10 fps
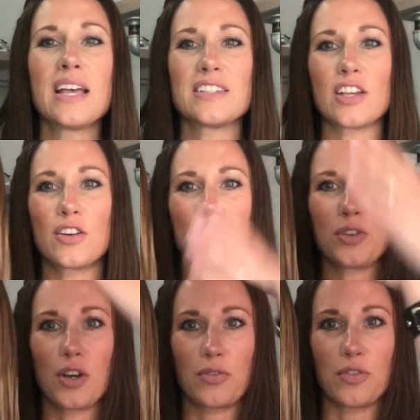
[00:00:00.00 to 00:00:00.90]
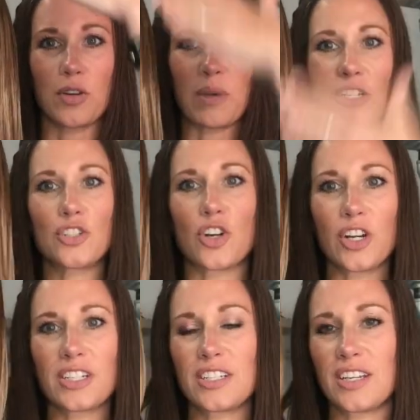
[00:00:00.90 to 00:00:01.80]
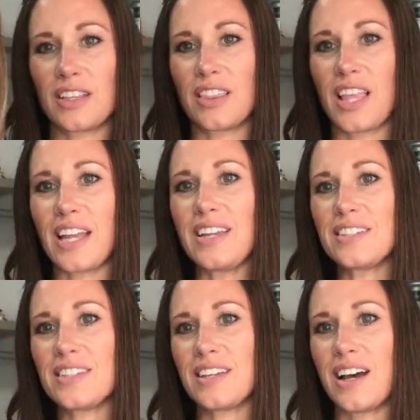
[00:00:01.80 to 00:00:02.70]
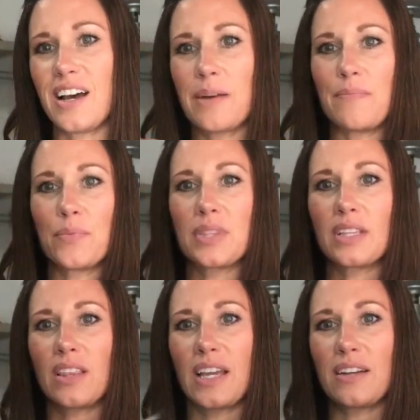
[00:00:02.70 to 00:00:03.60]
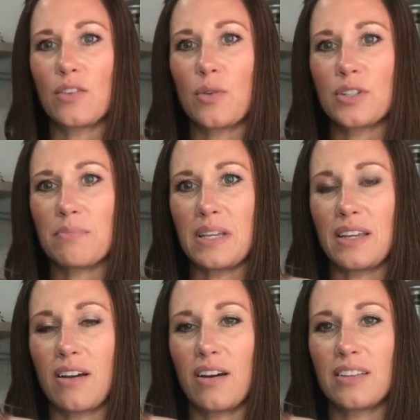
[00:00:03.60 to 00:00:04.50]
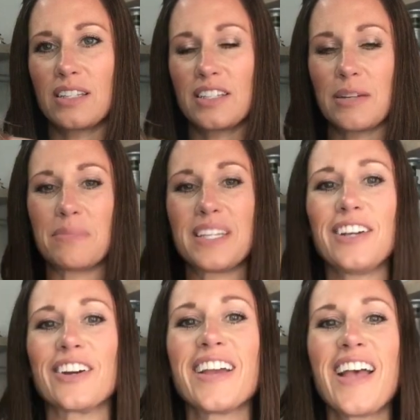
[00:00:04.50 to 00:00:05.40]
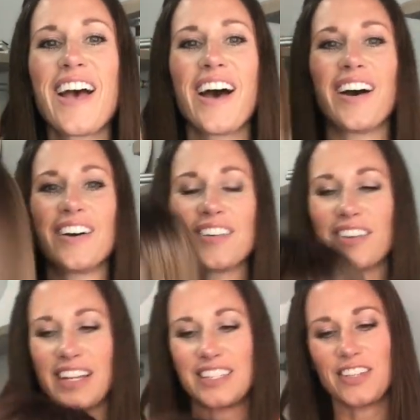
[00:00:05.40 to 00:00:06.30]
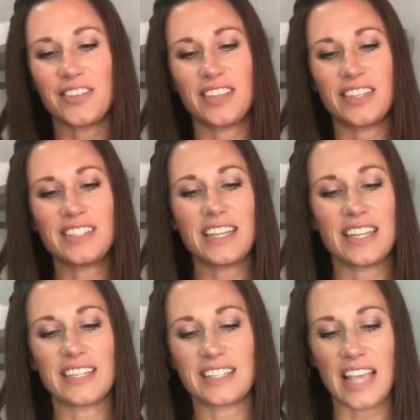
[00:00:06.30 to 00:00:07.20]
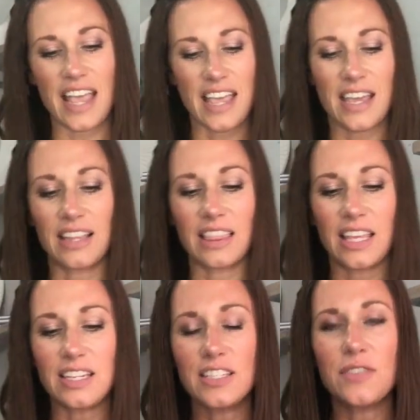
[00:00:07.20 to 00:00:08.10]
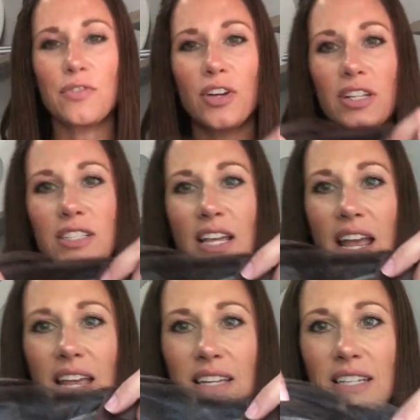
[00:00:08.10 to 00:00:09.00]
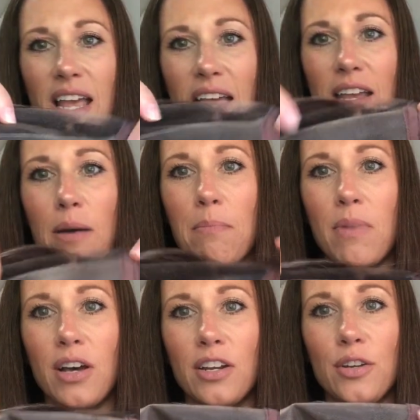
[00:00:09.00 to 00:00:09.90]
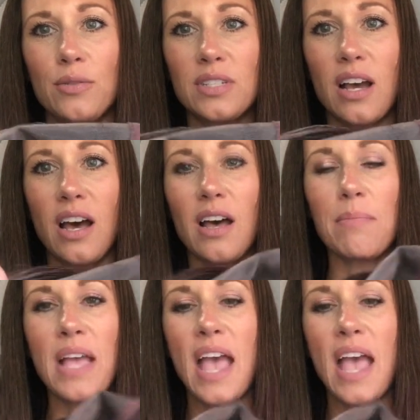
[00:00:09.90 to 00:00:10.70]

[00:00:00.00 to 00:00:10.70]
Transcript: So you go from dark to light, um, with the light, of course, being on the tips here. All right, so this is a lace front and a mono top.